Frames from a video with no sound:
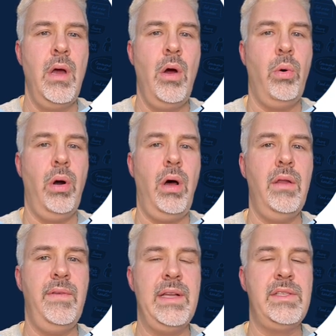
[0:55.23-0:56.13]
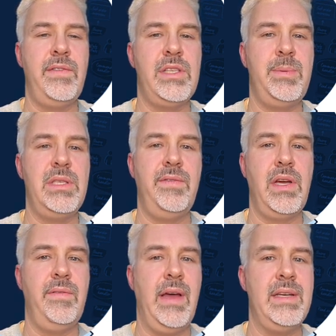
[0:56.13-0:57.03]
or all events of a specific
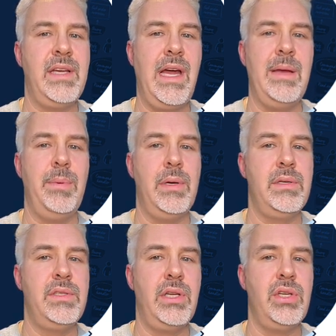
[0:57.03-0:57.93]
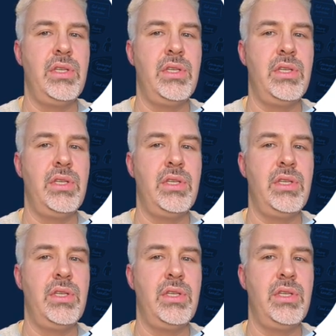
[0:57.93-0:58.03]
event type, such as